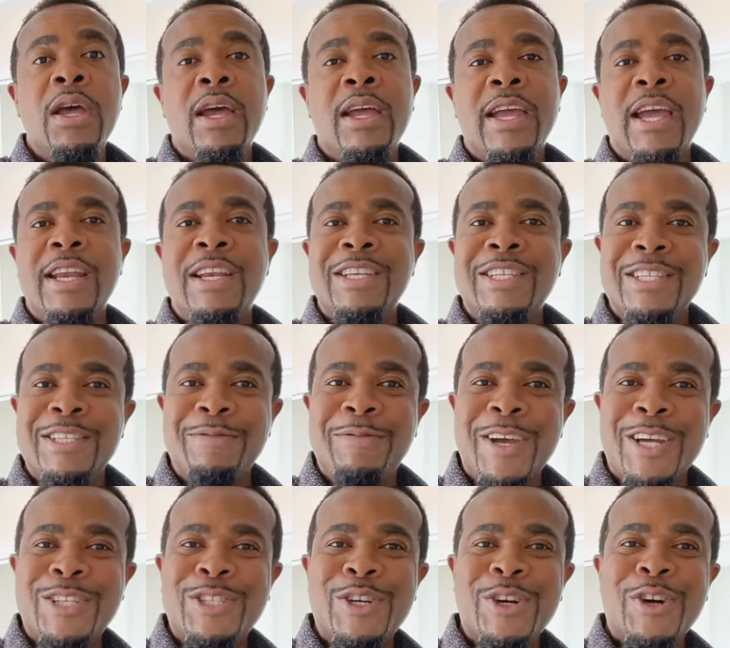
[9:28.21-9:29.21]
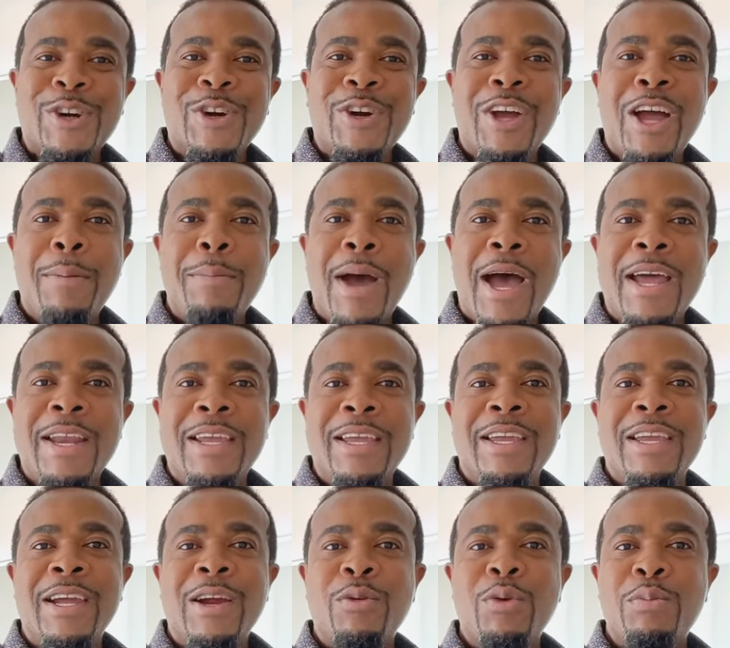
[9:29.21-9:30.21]
Again, this is Victor Amadi
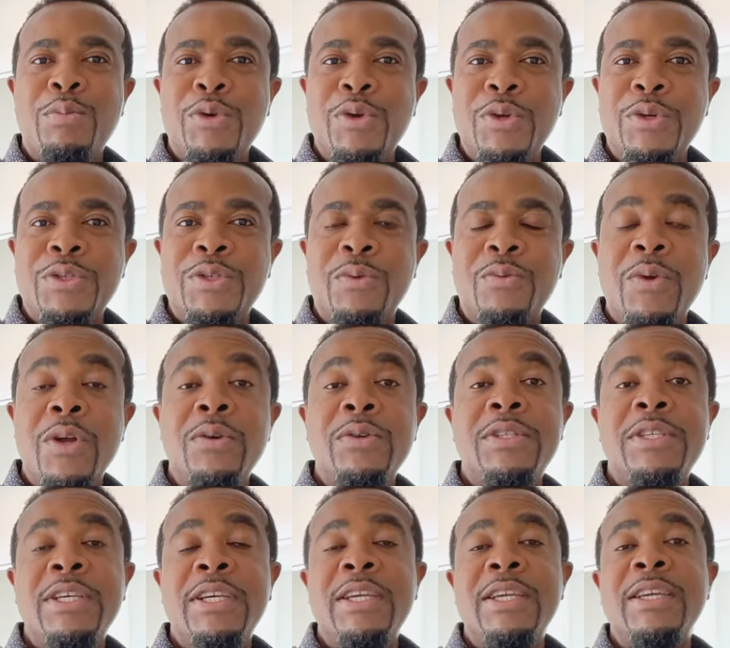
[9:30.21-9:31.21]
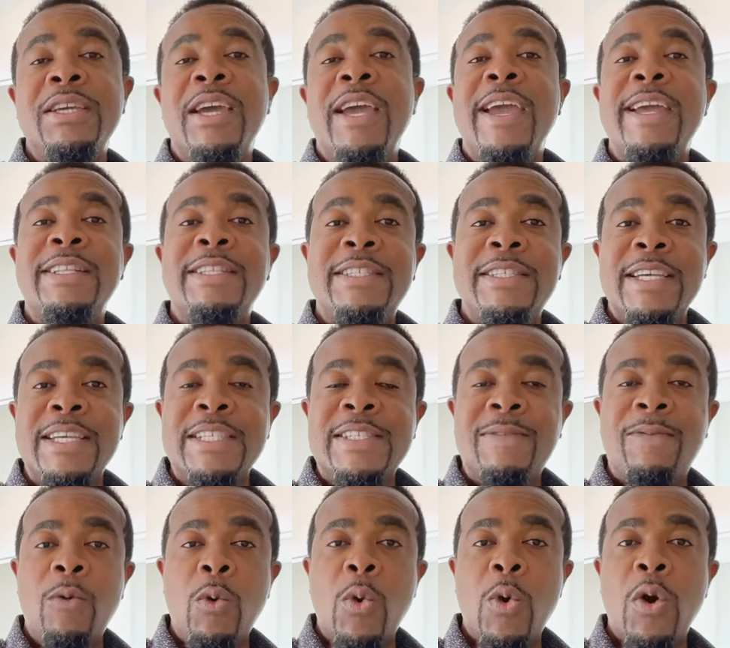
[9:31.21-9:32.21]
here with Producer Realty,
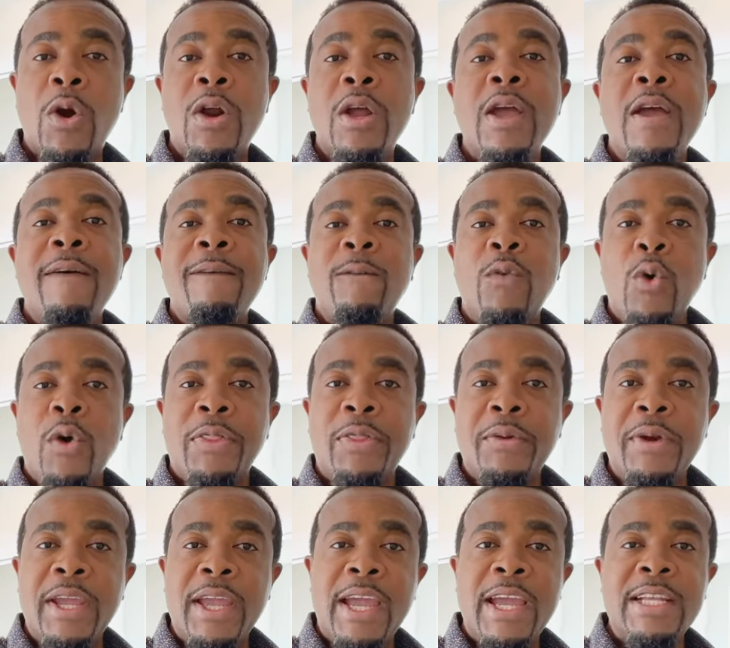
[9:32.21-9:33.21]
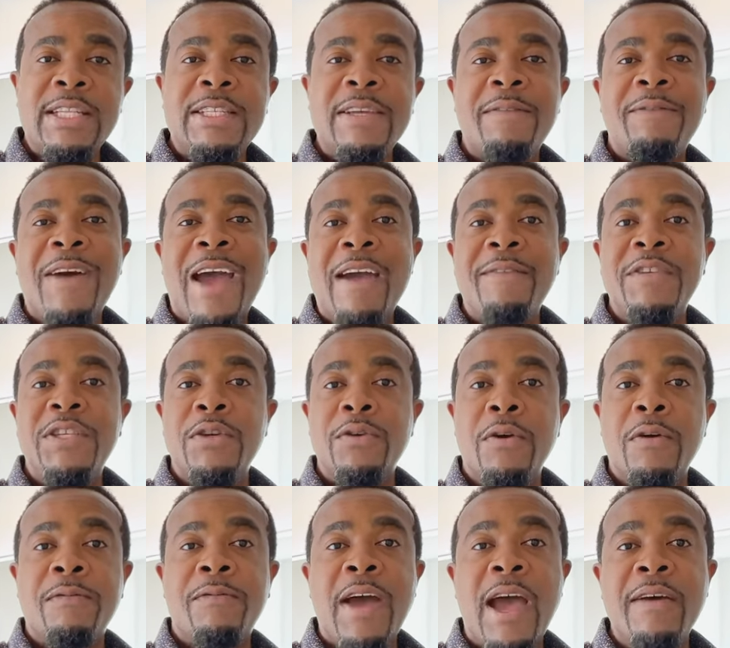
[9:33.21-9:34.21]

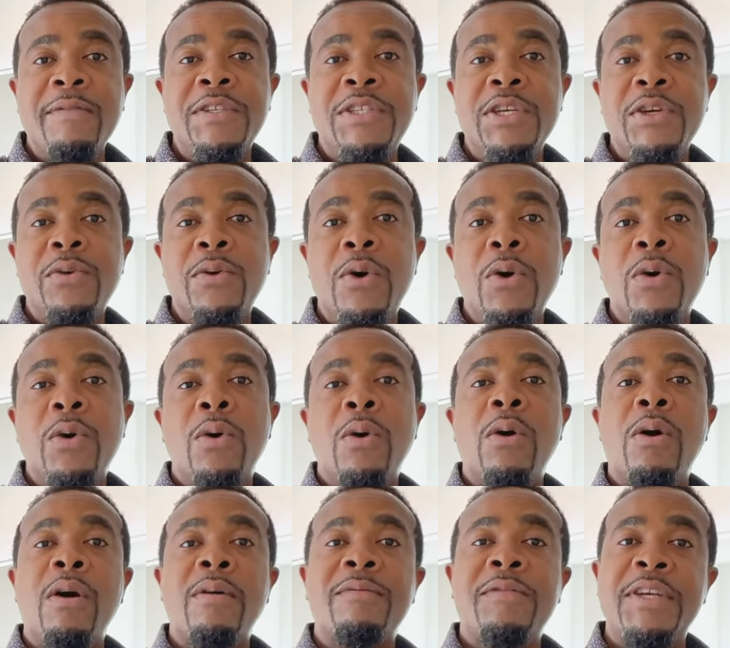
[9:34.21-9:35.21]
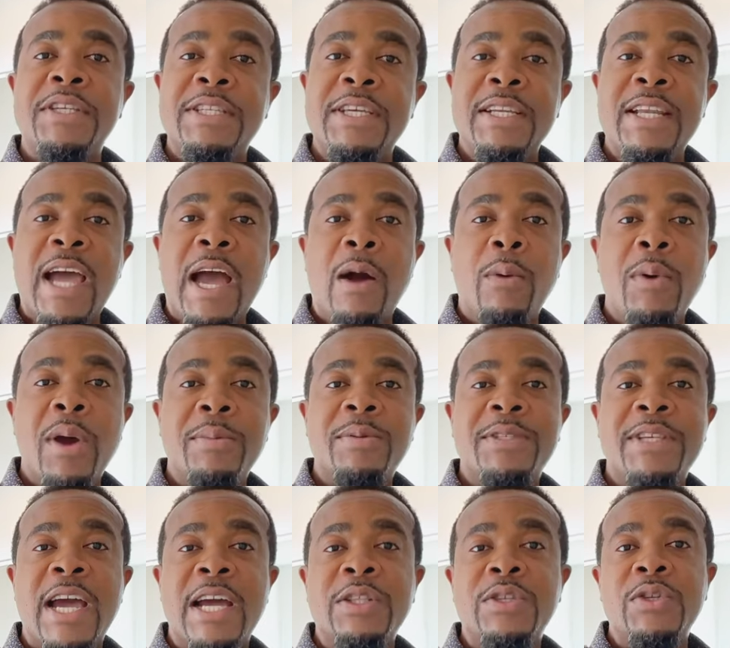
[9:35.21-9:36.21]
864-438-5050 or visit our
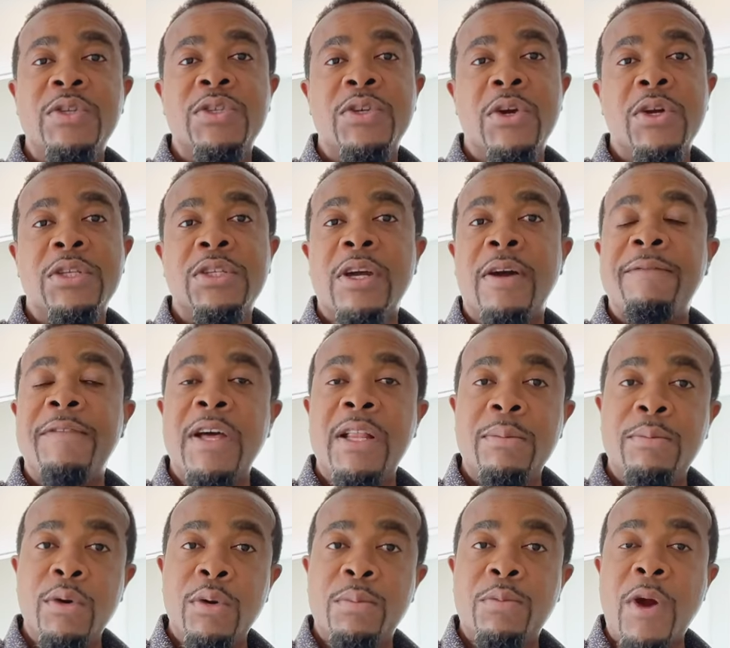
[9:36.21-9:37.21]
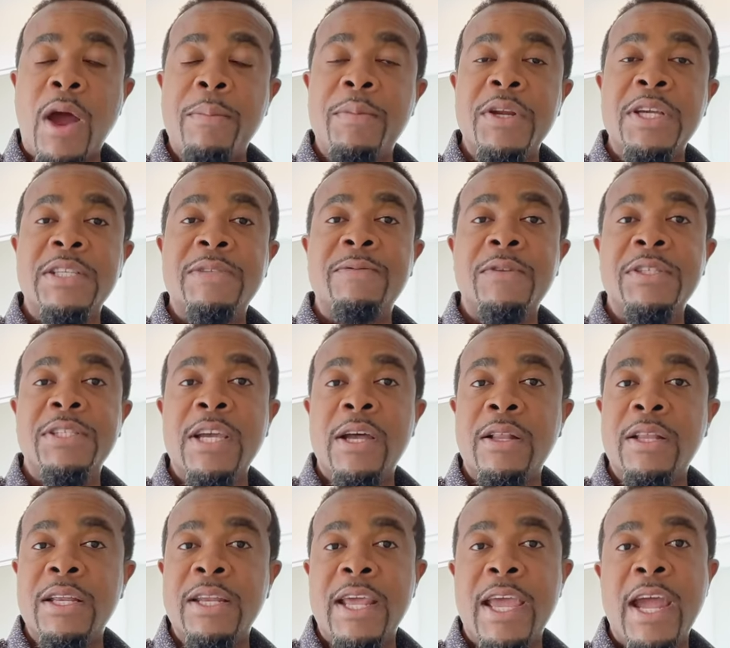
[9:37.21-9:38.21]
website to search available properties for
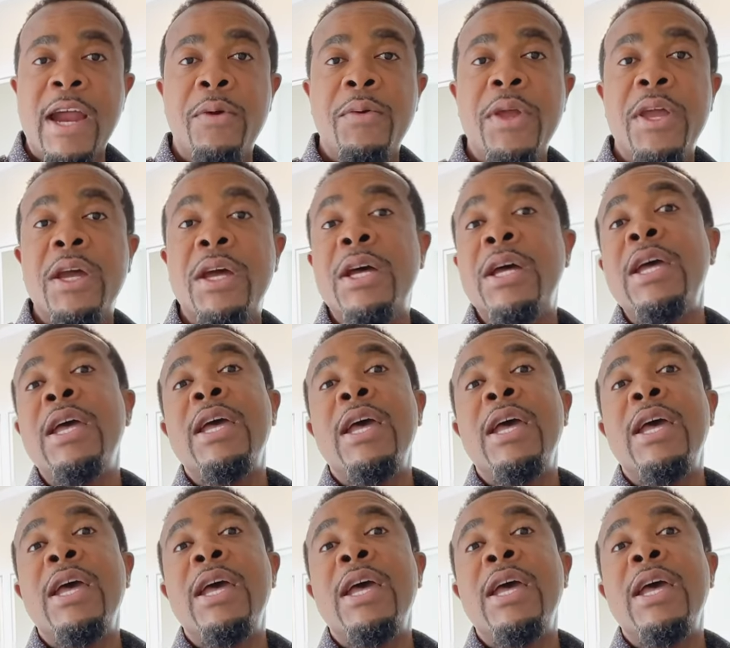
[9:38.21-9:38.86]
sale in the area